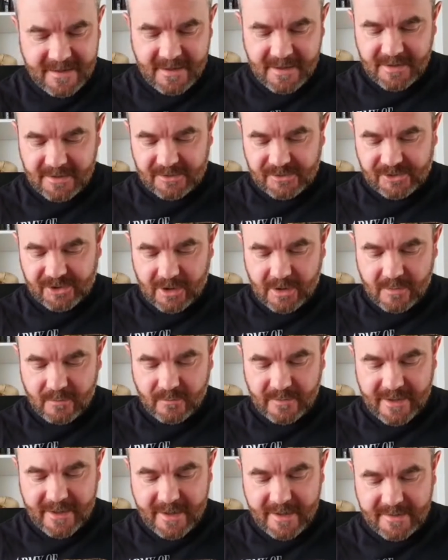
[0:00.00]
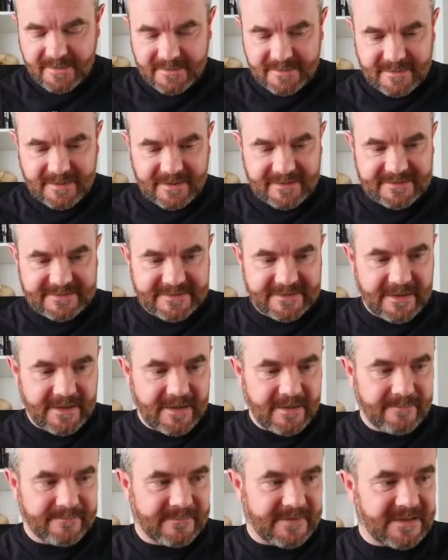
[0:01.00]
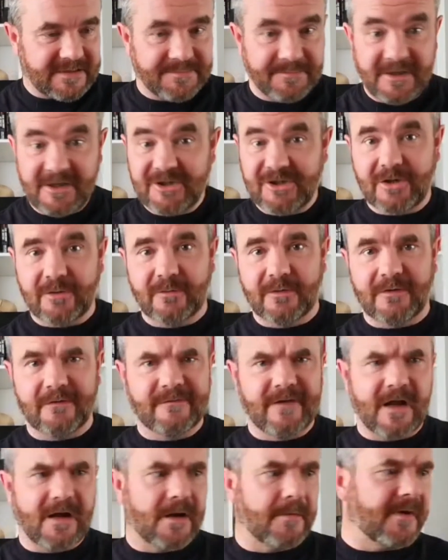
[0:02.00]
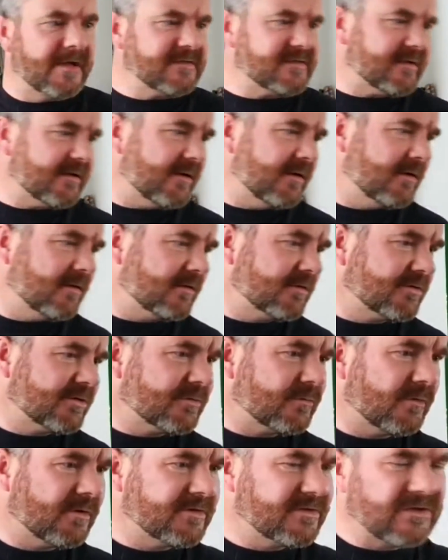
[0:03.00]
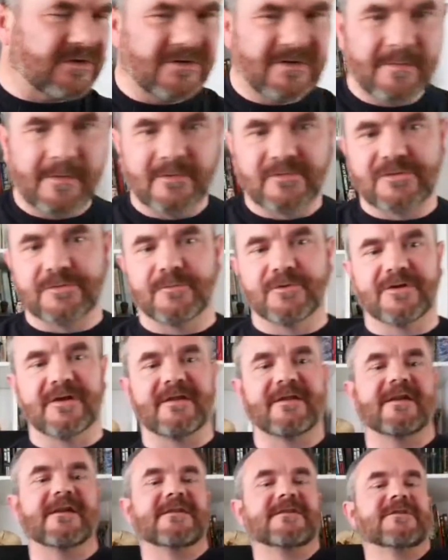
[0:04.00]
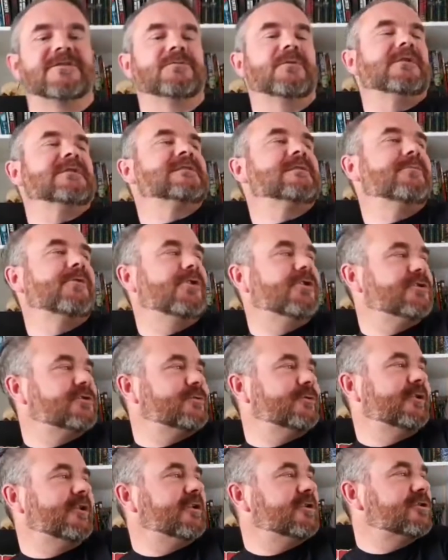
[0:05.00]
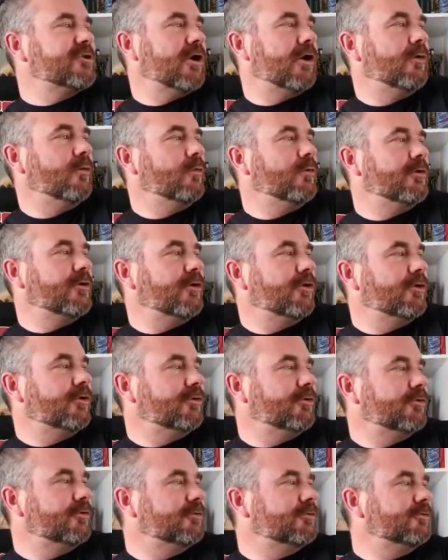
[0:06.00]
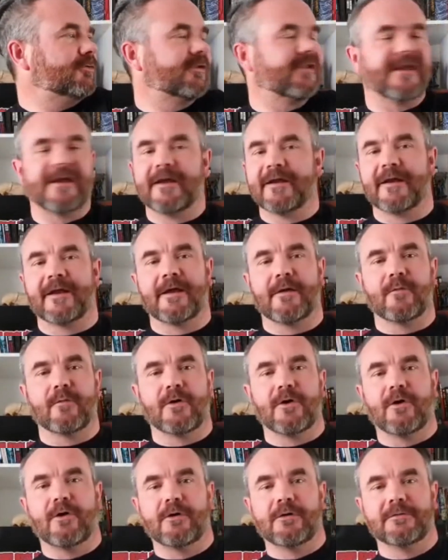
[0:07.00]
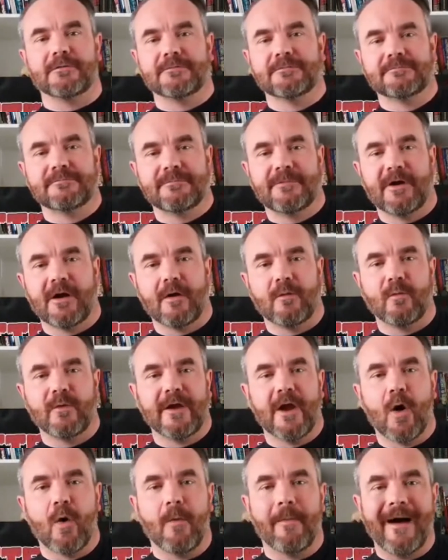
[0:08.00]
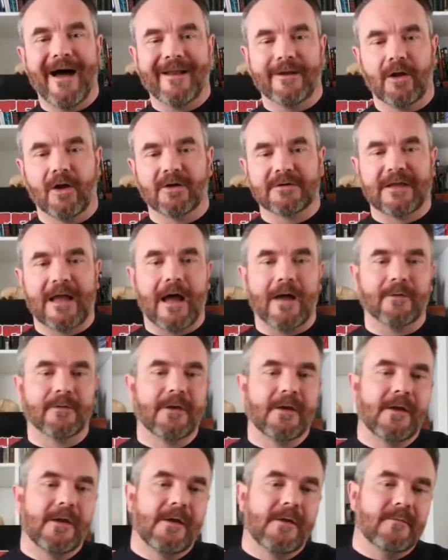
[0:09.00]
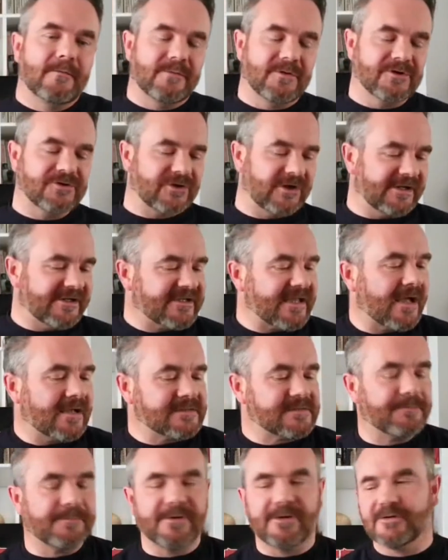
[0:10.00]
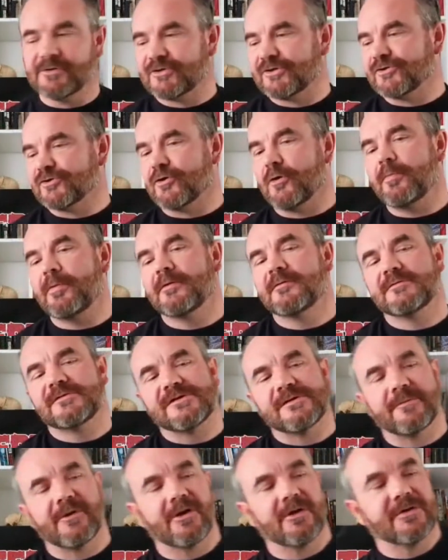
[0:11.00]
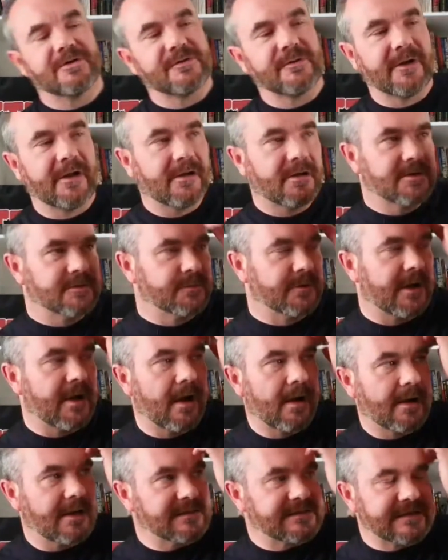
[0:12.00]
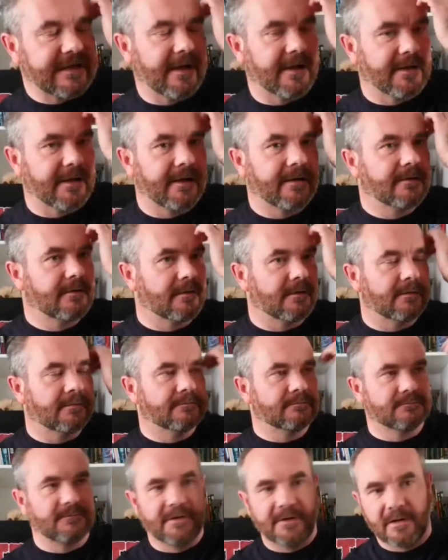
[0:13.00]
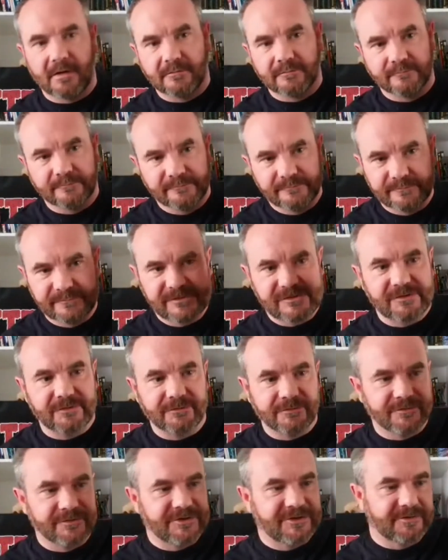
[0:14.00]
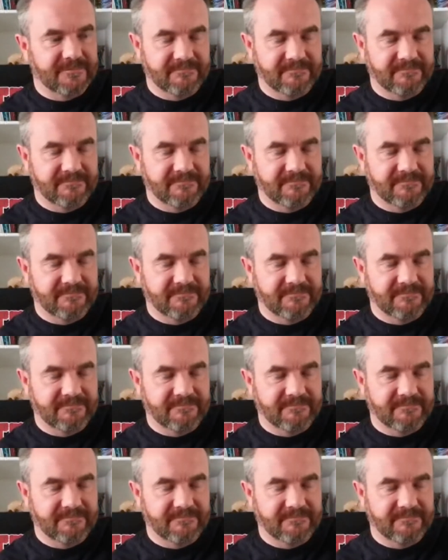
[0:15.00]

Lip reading: So, yeah, that's me showing off Nekromantik. Just want to talk about some other things as well, to be honest with you. So, we're all thinking it. We're all, you know, we know about lockdown. But it's really starting to balls us up, to be honest with you, because we can't get together. You know, Tom's